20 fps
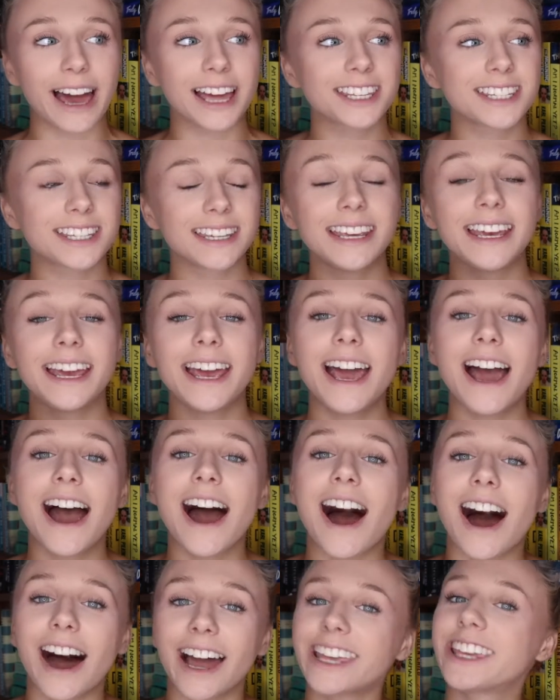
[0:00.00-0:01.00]
that
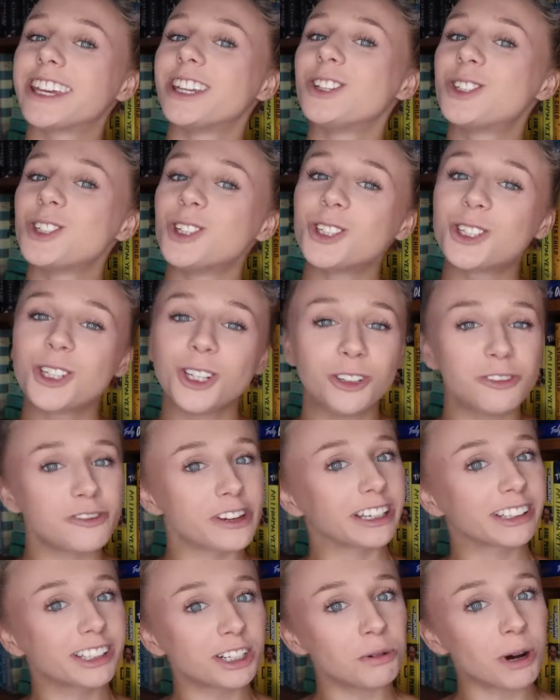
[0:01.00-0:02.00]
I can do 2
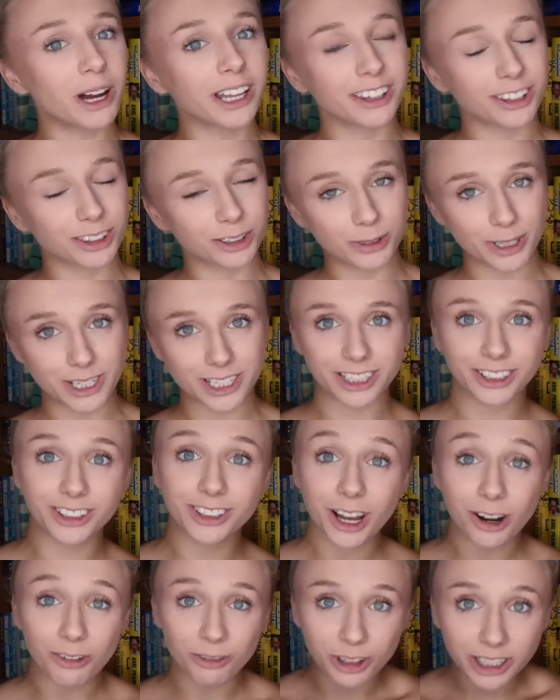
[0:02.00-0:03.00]
things at once, which
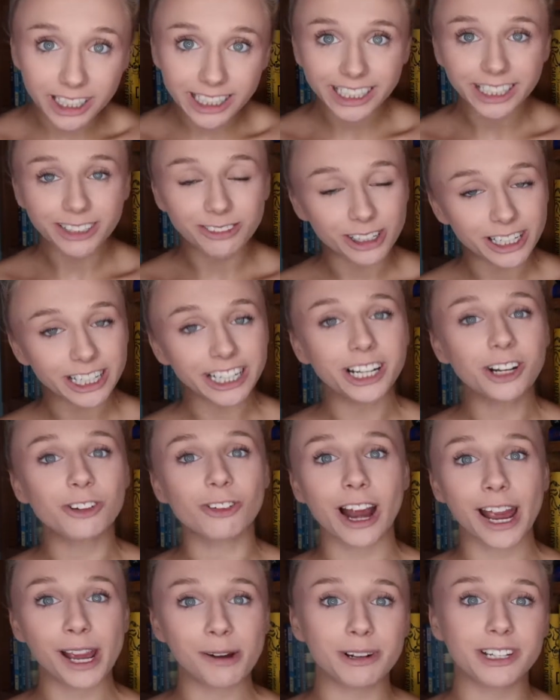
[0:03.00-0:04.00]
is really
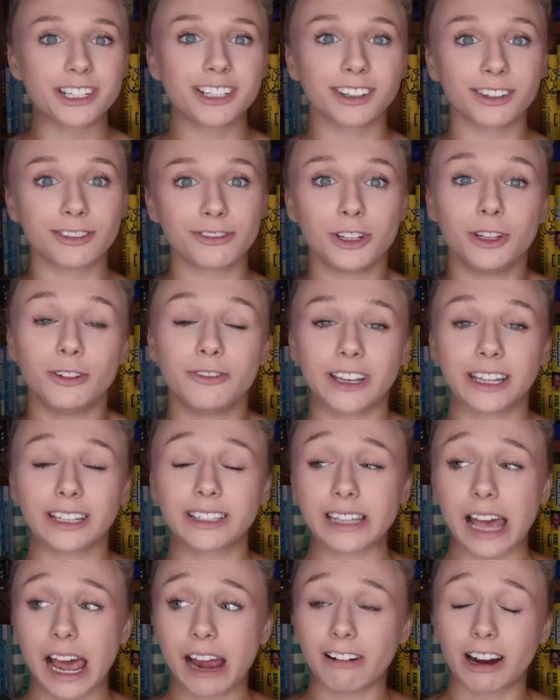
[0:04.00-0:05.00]
great, which is a few
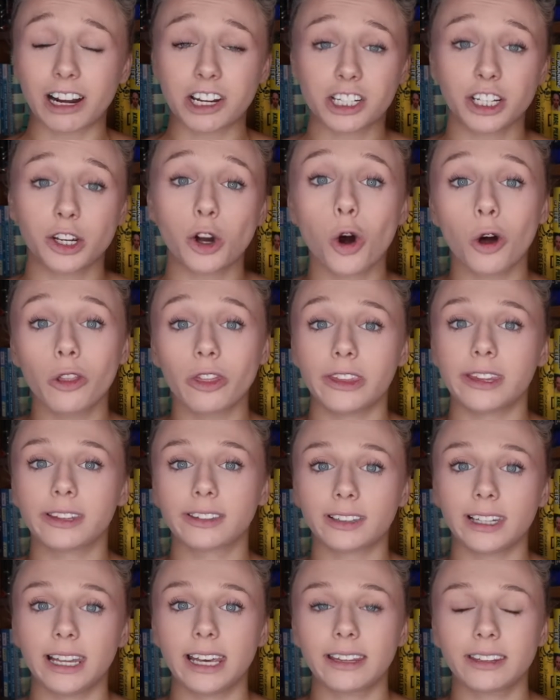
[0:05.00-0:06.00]
things that are actually on
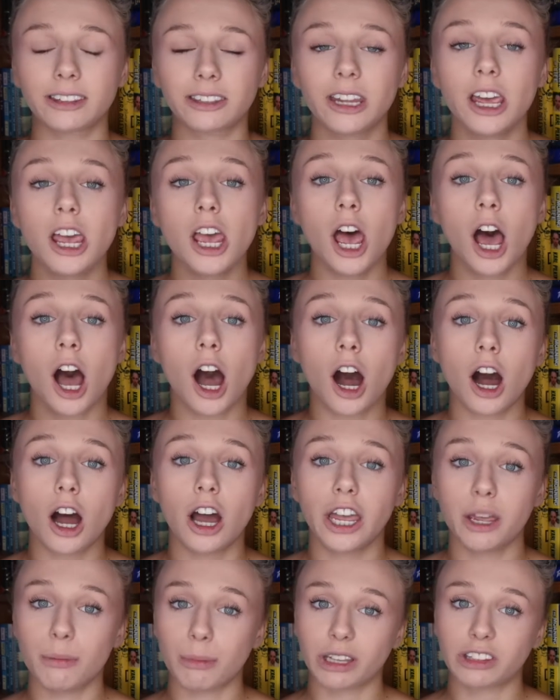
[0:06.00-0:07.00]
this list
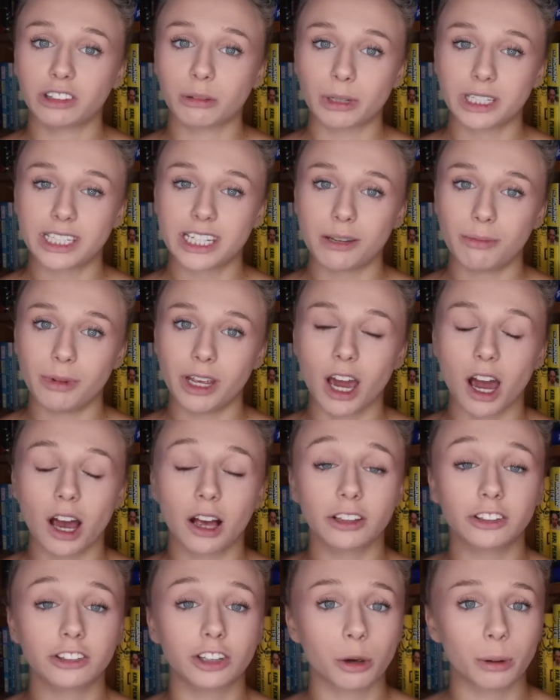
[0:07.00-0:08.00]
are in my summer
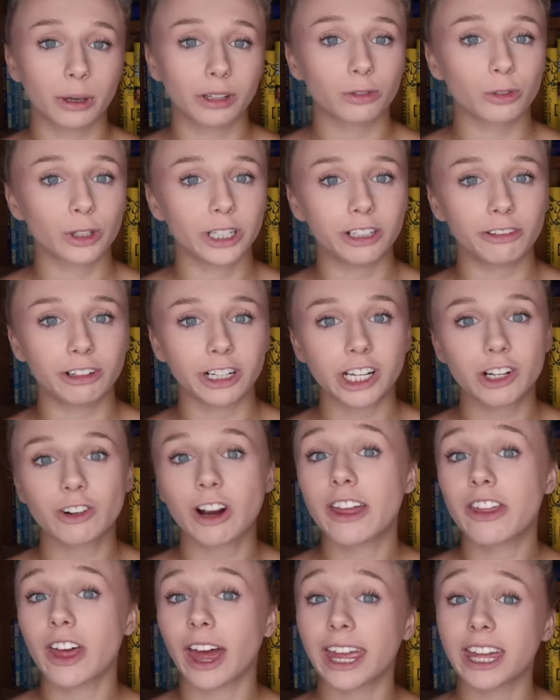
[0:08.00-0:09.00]
TBR, so it's really
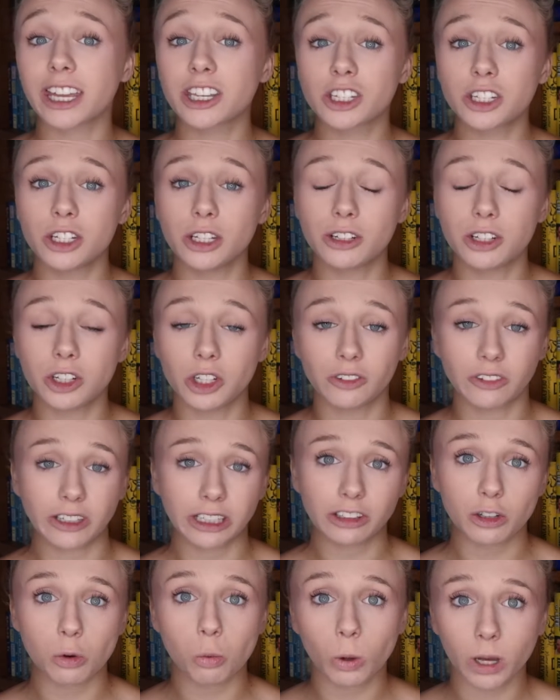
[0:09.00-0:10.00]
great that I get to do 2
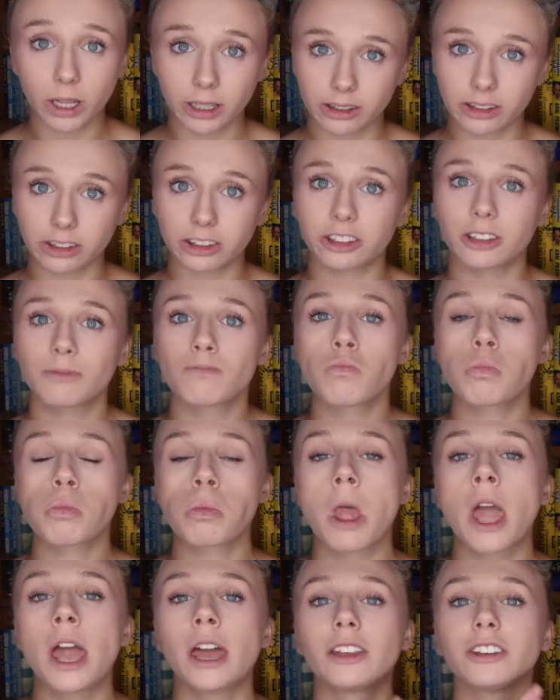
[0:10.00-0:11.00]
things at once.
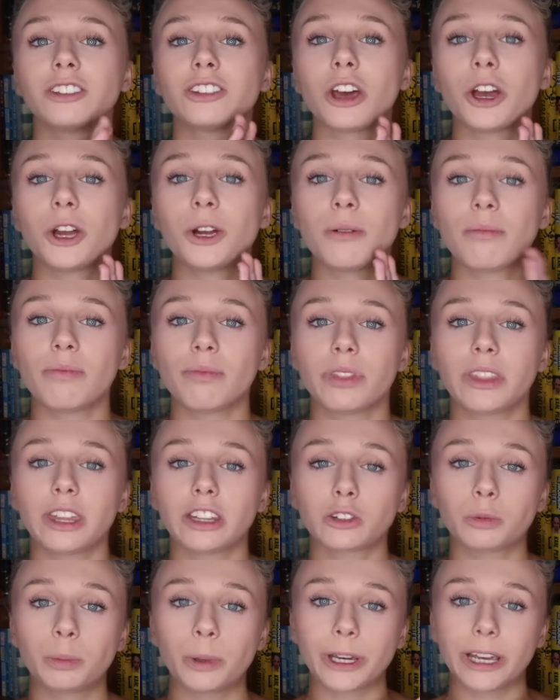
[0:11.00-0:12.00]
So
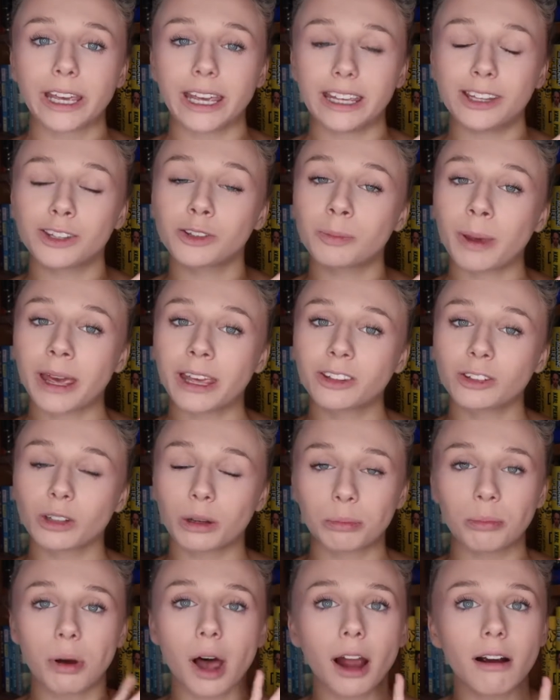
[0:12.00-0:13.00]
this book is based
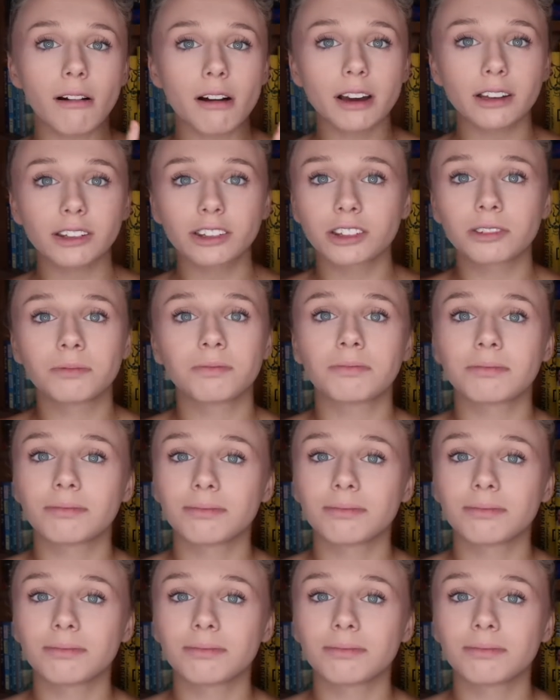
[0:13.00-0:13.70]
on pirates.